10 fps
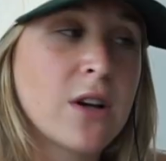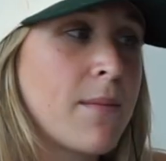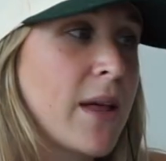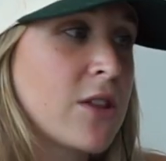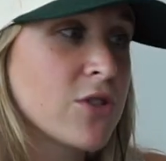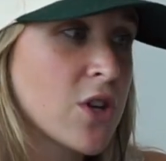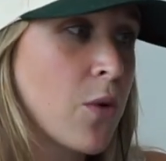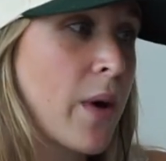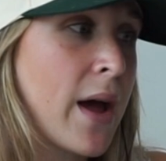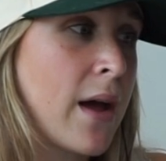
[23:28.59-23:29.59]
So I'm like, there's
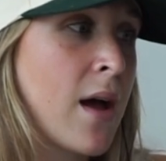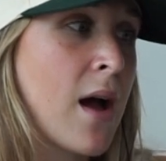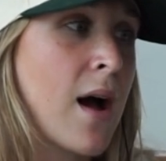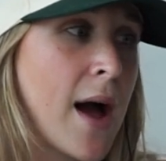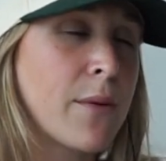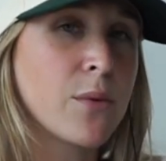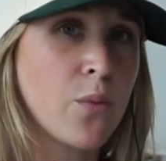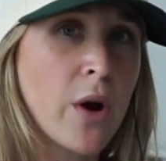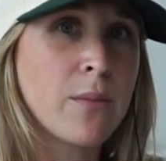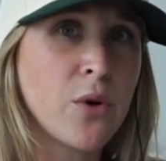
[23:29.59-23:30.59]
no way I
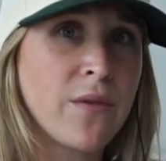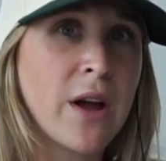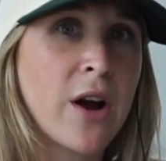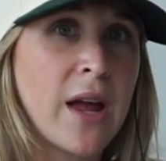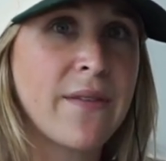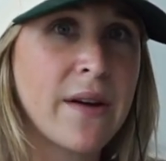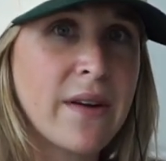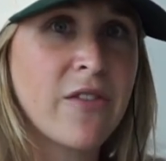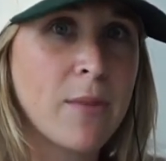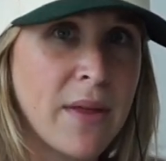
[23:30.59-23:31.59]
would want to move there if
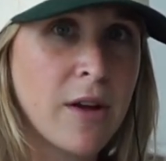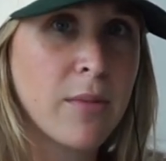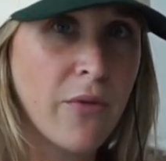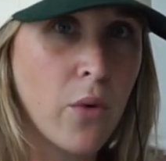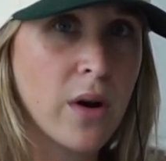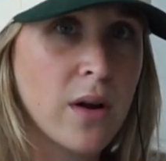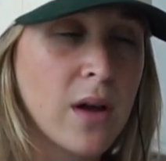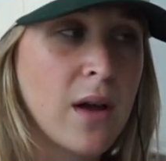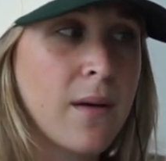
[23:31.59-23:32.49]
I've never been there before.